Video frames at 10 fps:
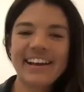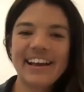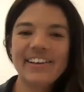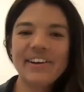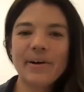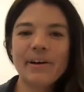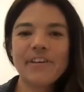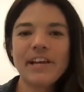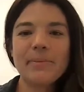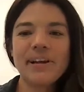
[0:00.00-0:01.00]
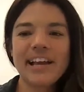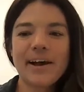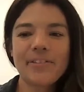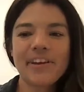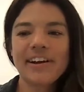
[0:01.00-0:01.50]
awesome. you know, if anybody
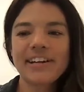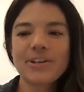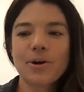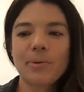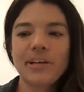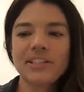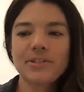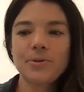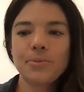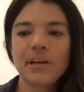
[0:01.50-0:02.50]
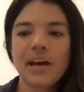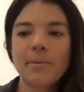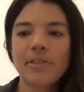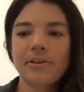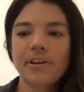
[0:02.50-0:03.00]
out there is hoping to become
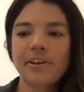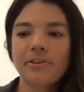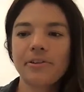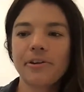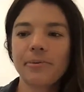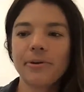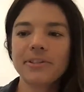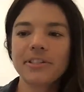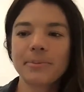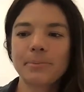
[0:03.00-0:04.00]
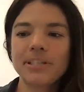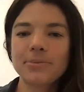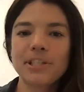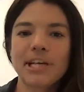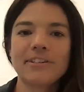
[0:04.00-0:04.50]
a 30 under 30 realtor, please
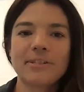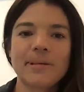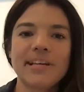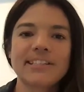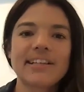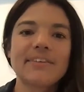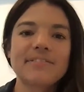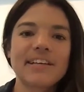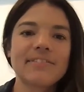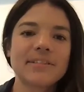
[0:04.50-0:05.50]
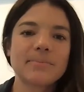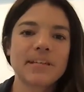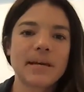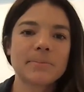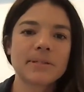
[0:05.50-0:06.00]
reach out to me because I'd love to give you some
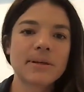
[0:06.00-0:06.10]
tips.